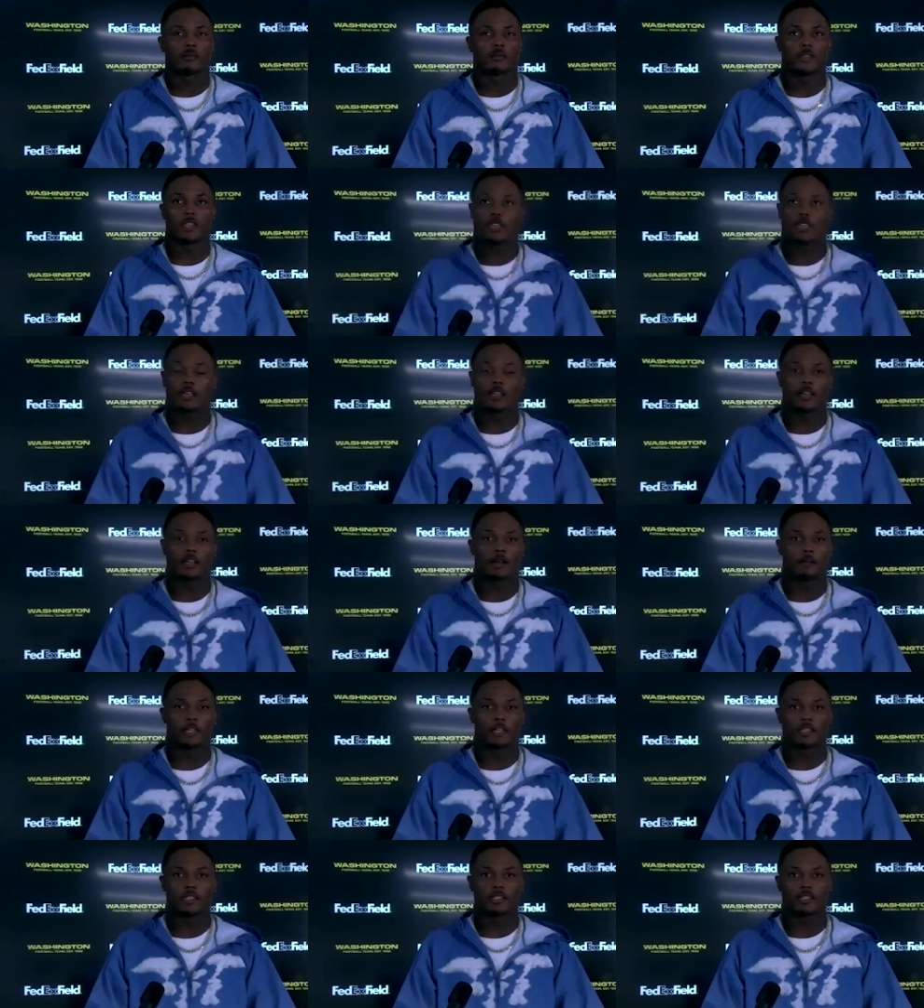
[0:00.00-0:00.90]
Yeah, I
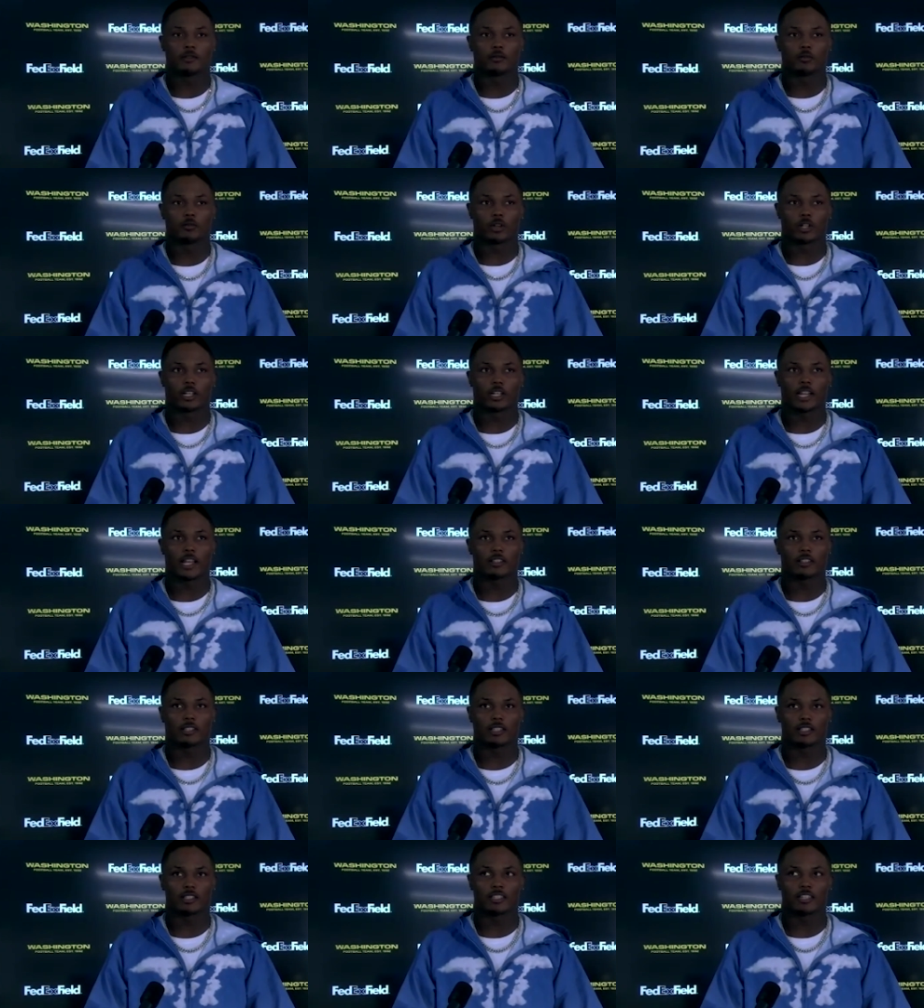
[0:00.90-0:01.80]
mean, running out
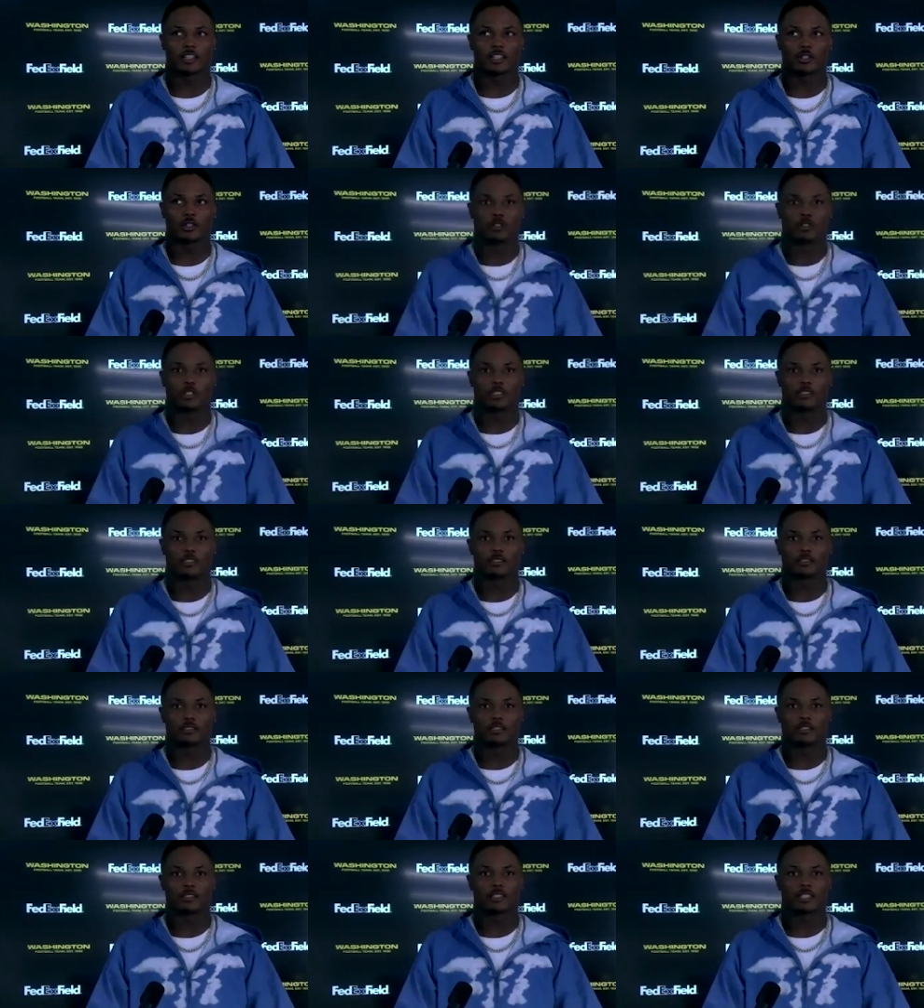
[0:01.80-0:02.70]
of the tunnel
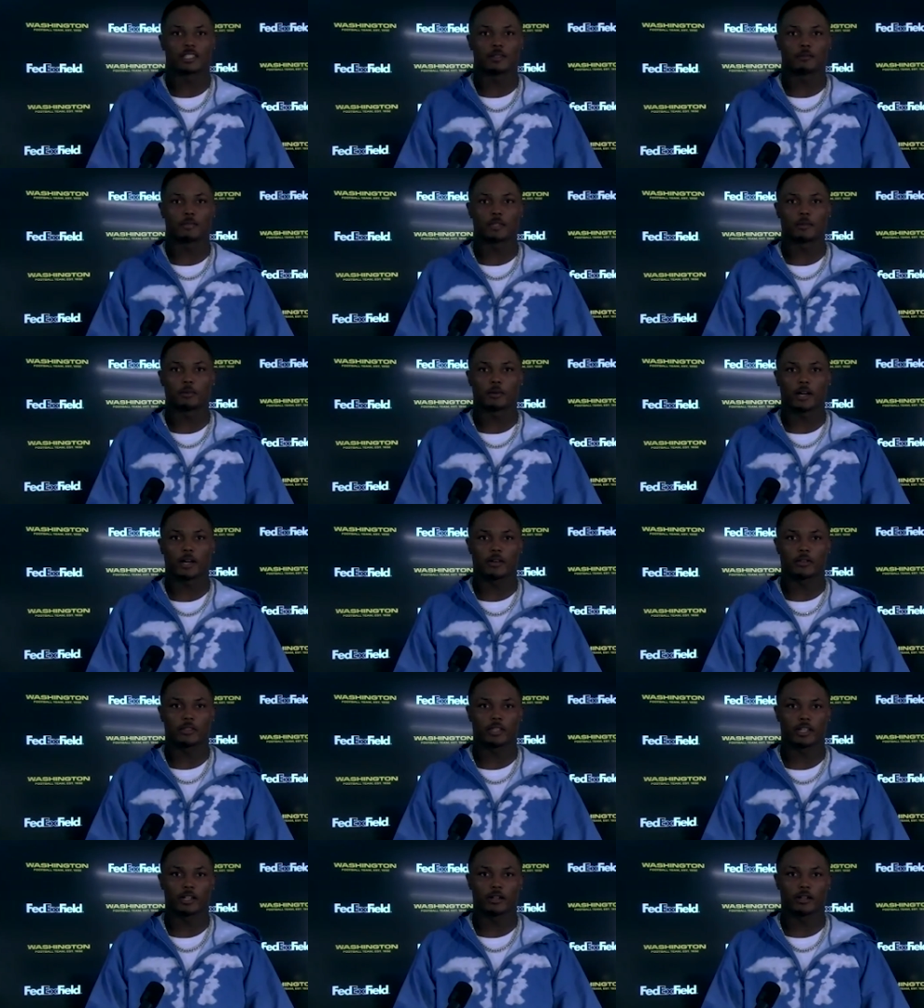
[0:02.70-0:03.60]
and seeing people
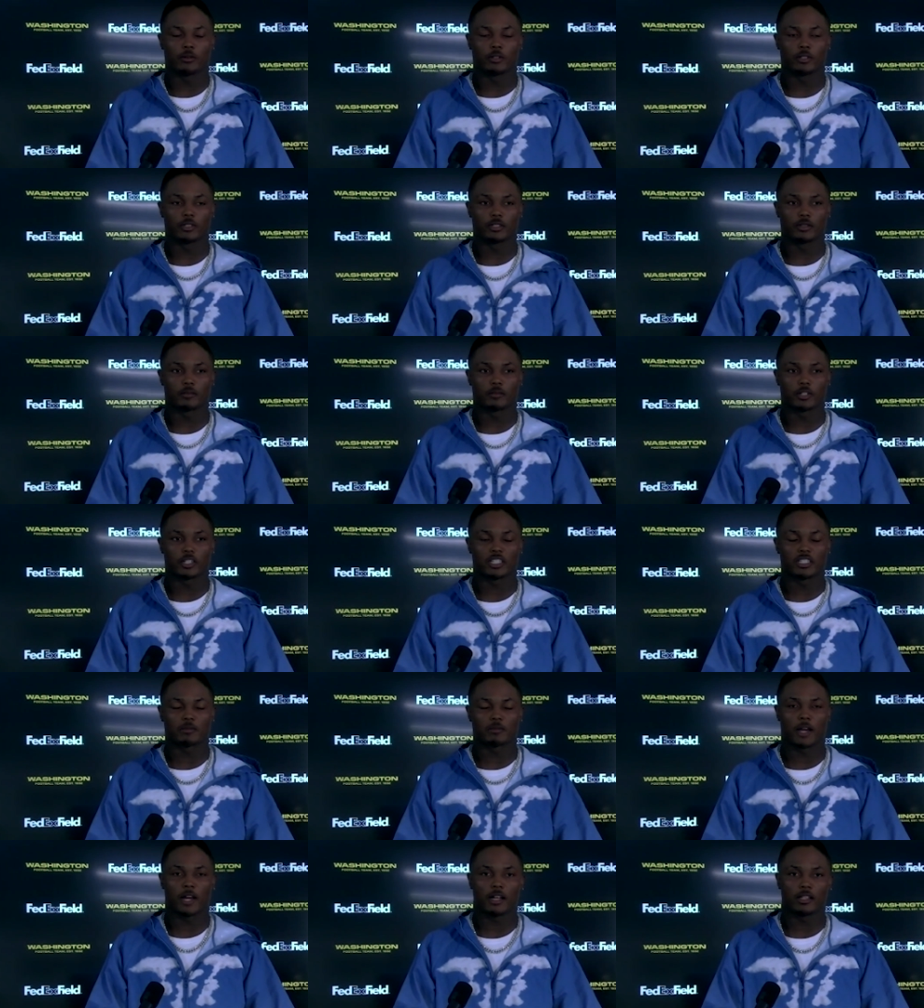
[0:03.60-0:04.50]
out there was put a
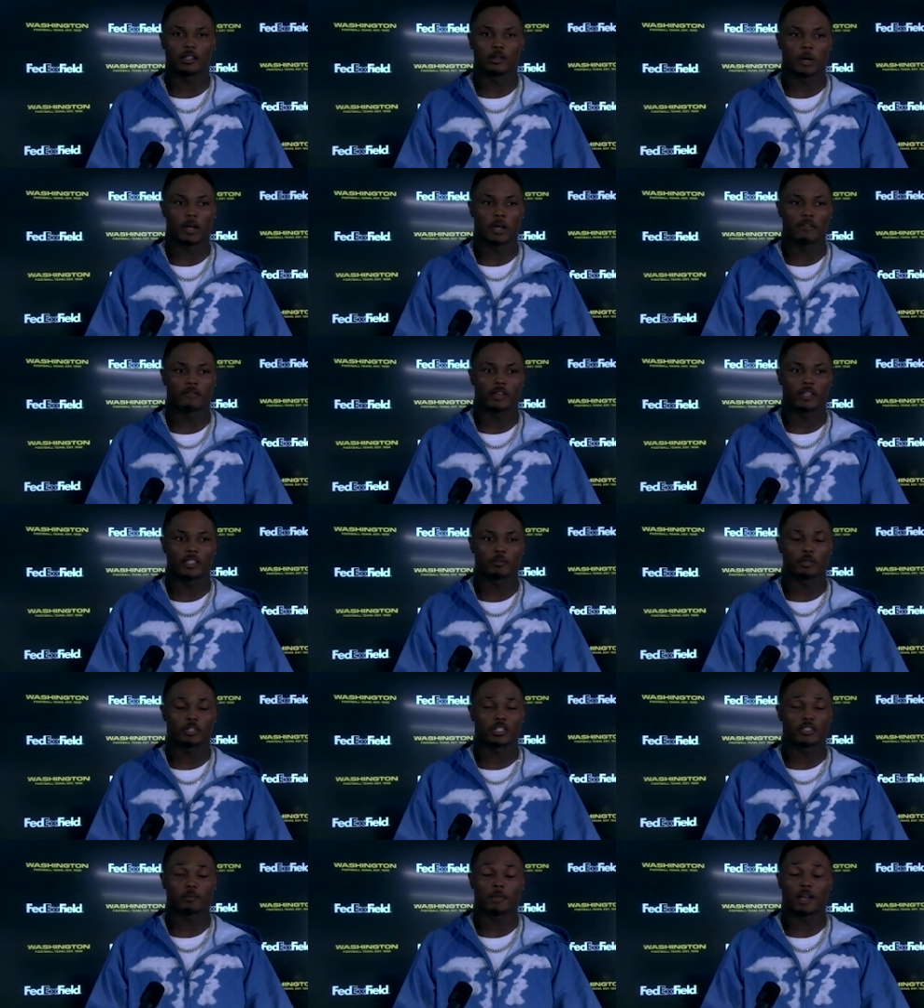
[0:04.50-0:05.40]
smile on my face,
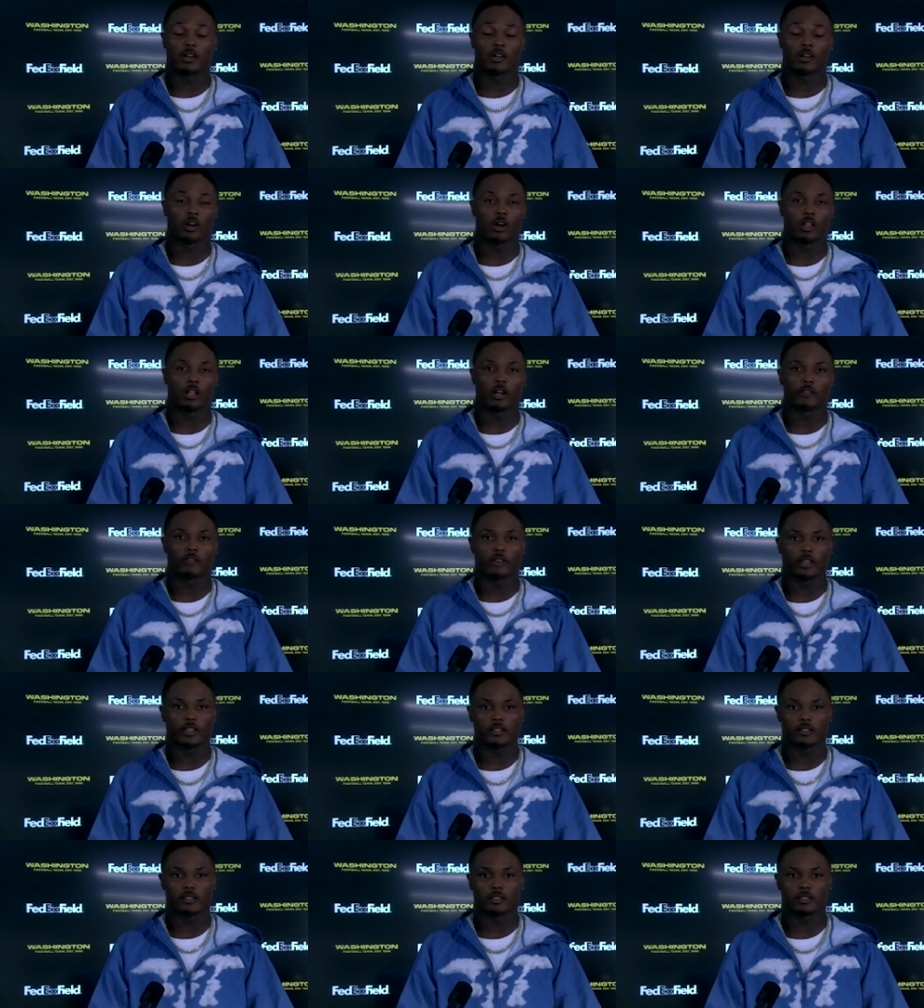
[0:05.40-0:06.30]
put a smile on all our
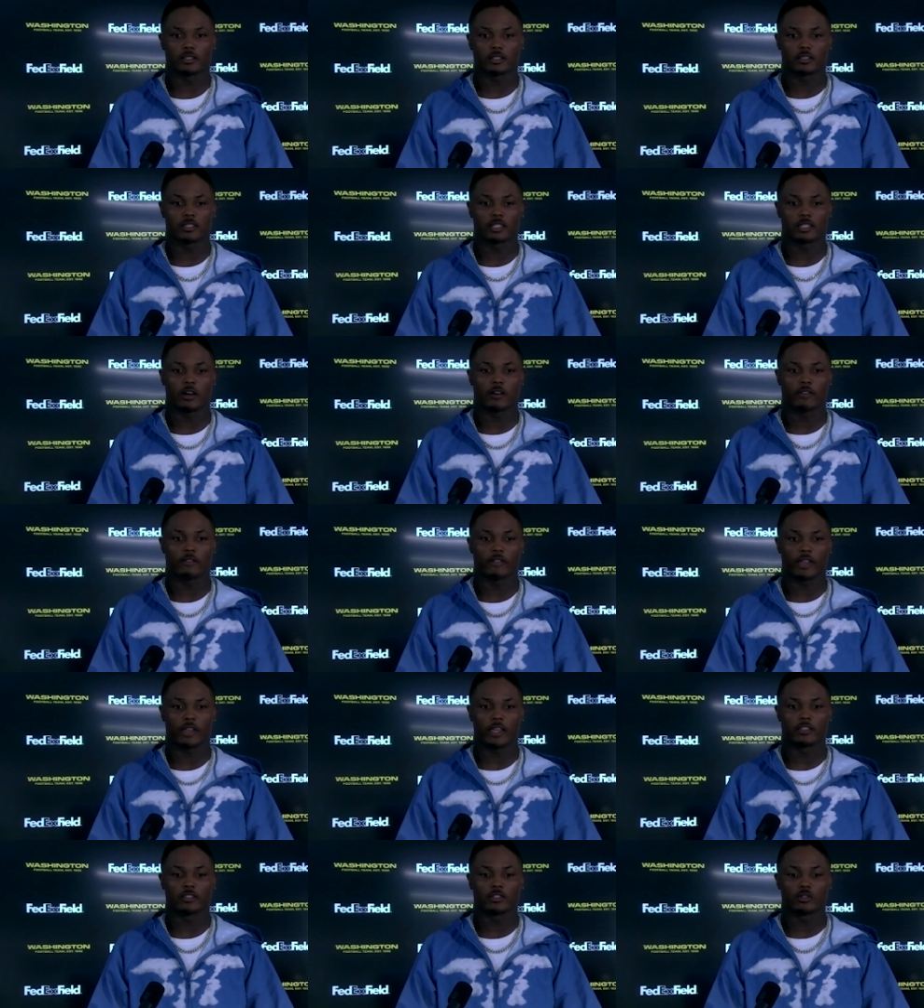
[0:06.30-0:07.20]
faces to see our
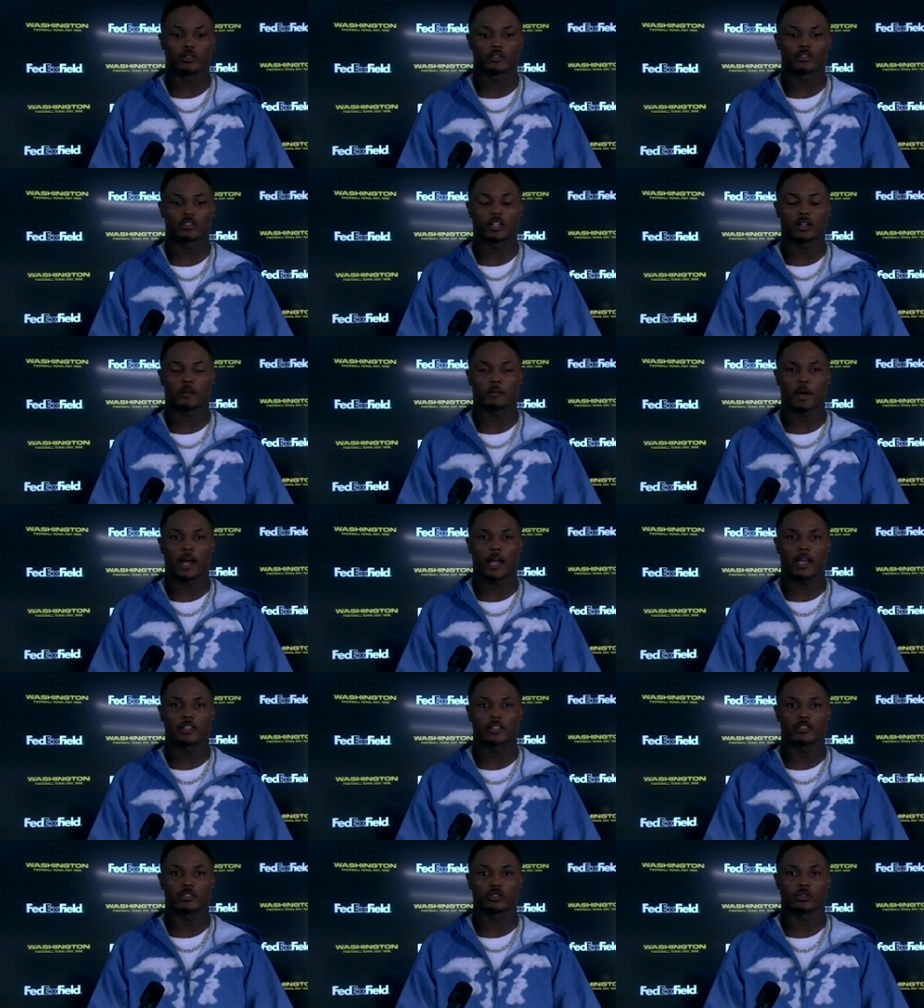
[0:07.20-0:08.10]
fans who have stuck
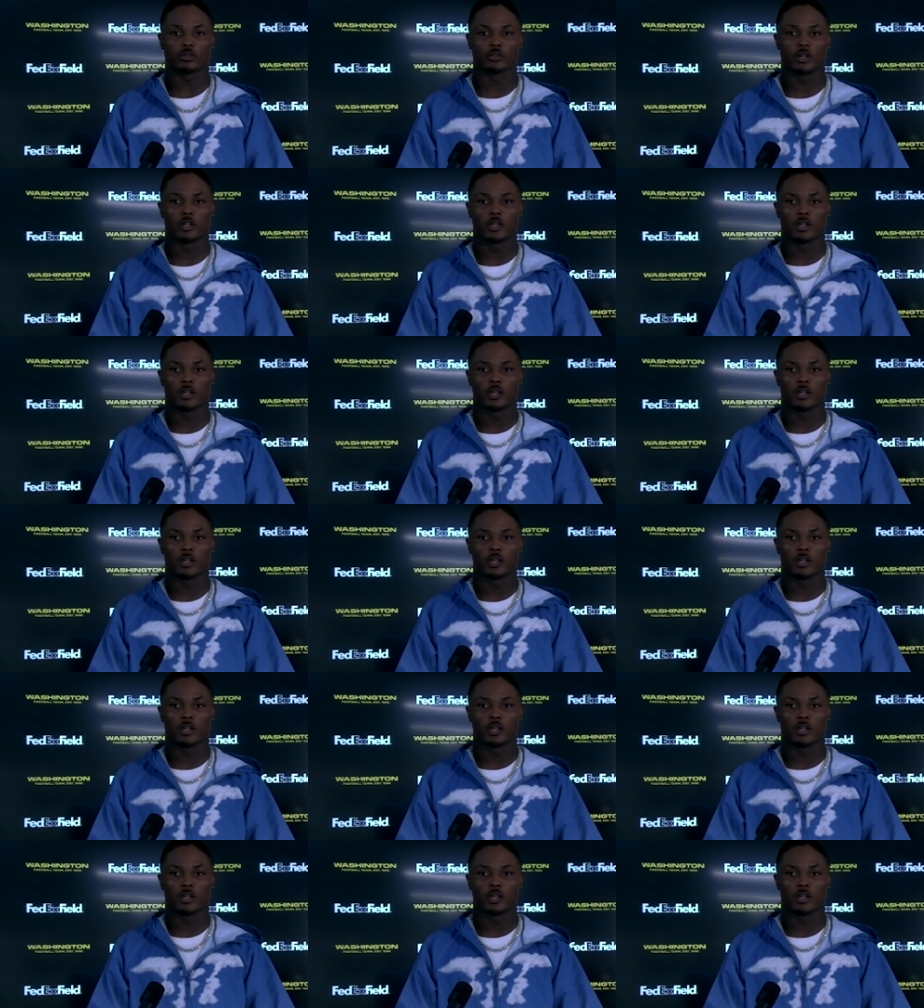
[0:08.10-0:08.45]
by us through,